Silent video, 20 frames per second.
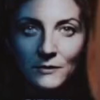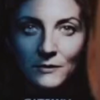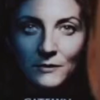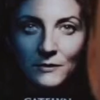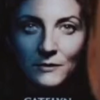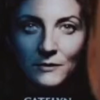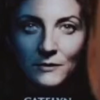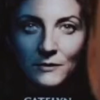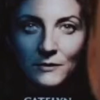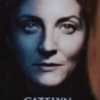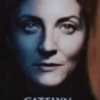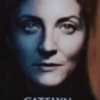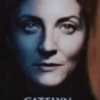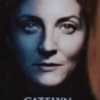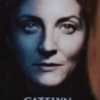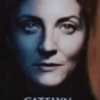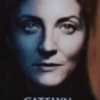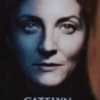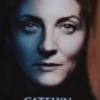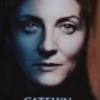
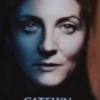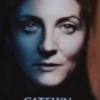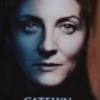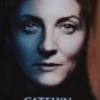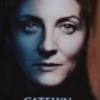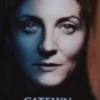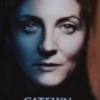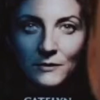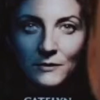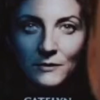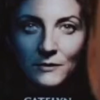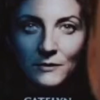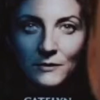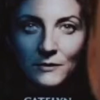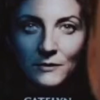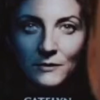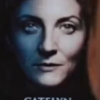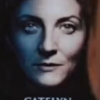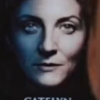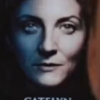
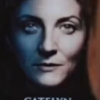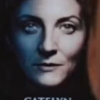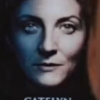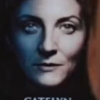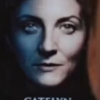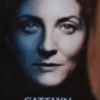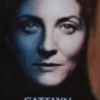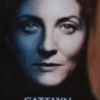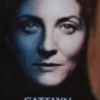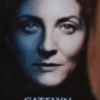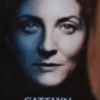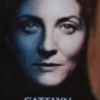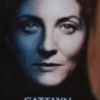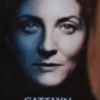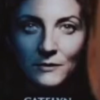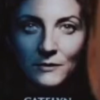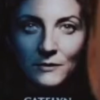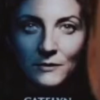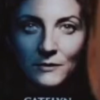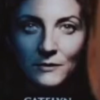
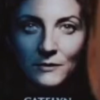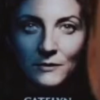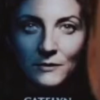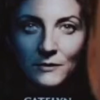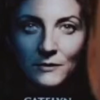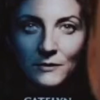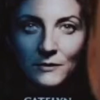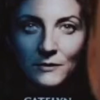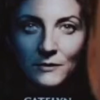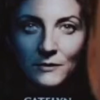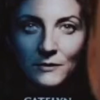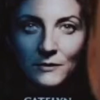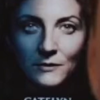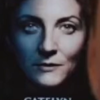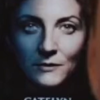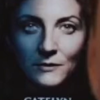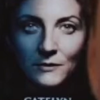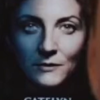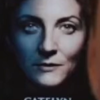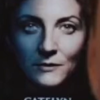
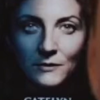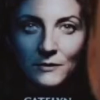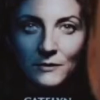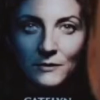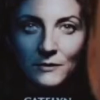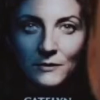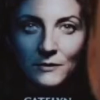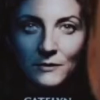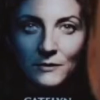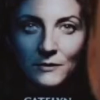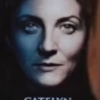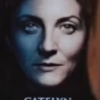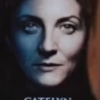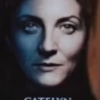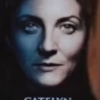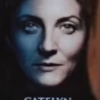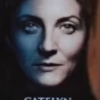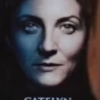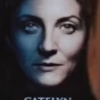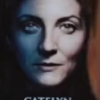
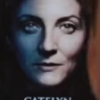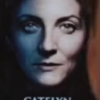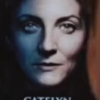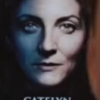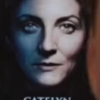[no speech]